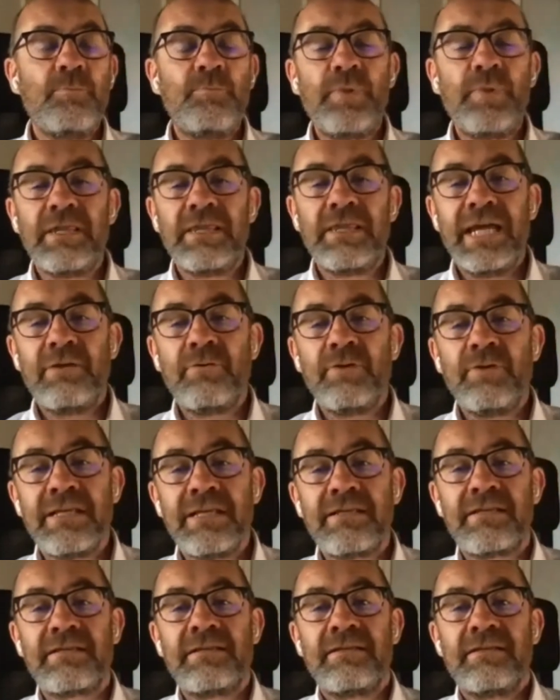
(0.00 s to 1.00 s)
But there
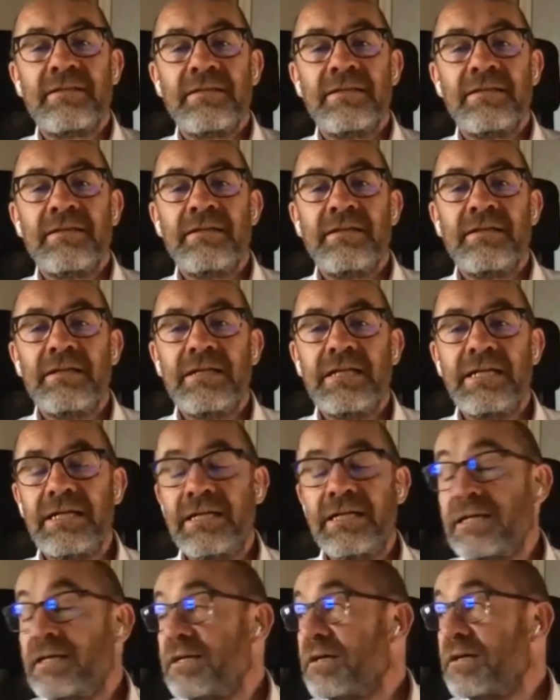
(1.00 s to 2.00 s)
is
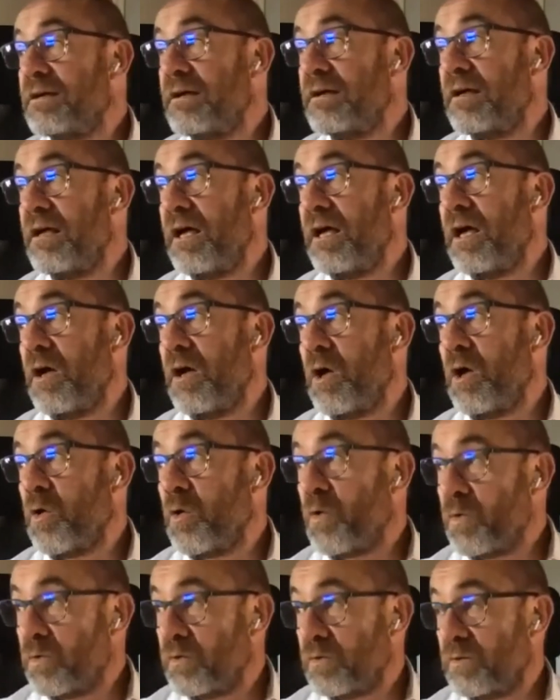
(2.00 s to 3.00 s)
a
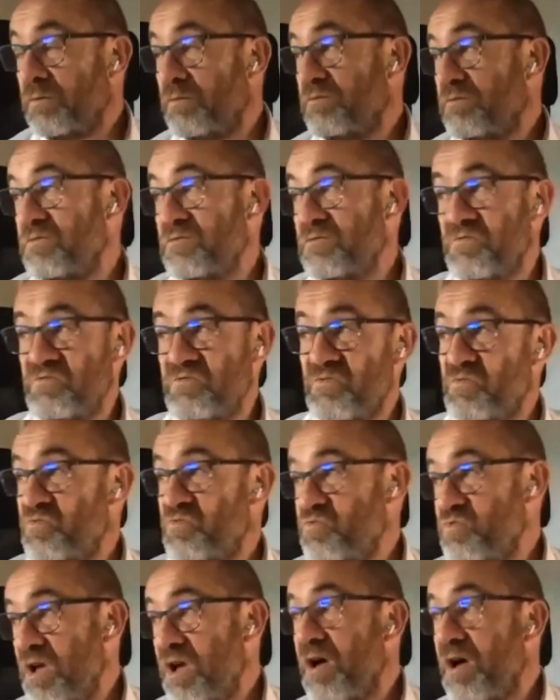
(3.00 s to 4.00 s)
whole
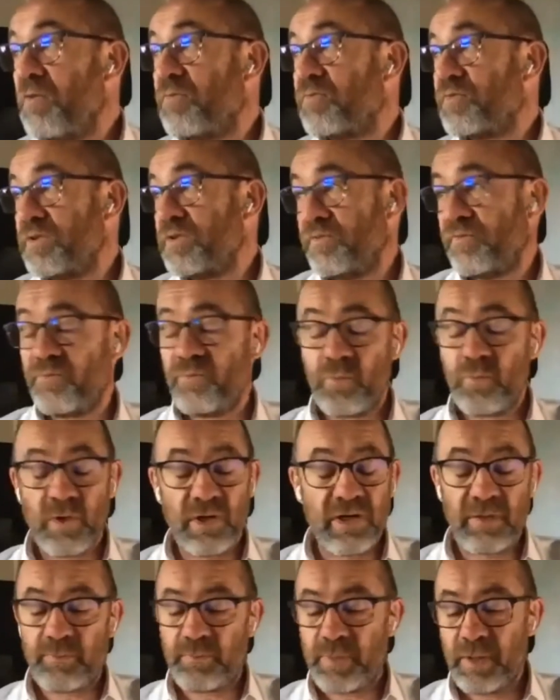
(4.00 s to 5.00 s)
raft of
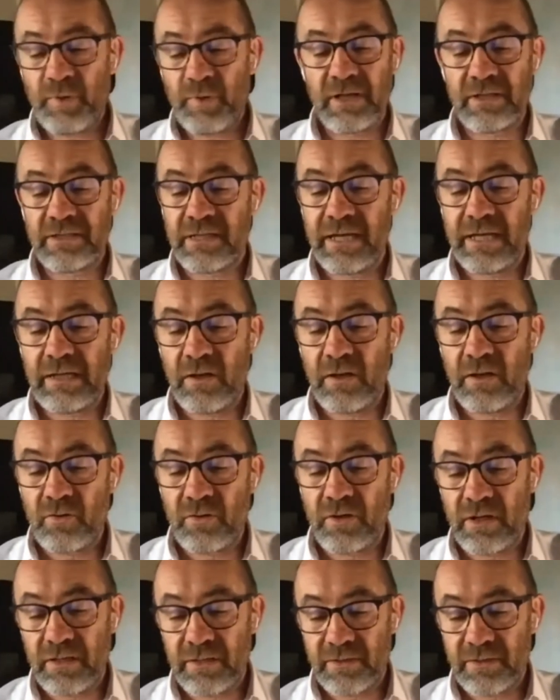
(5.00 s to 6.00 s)
work, people like Diana
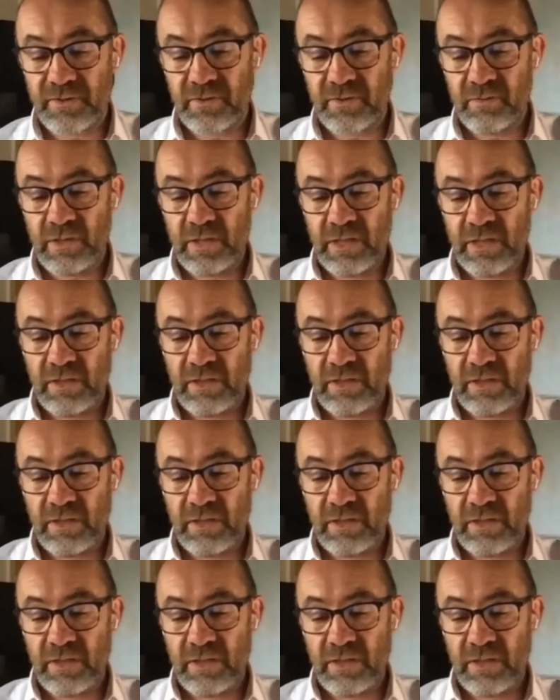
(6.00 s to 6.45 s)
Lorillard's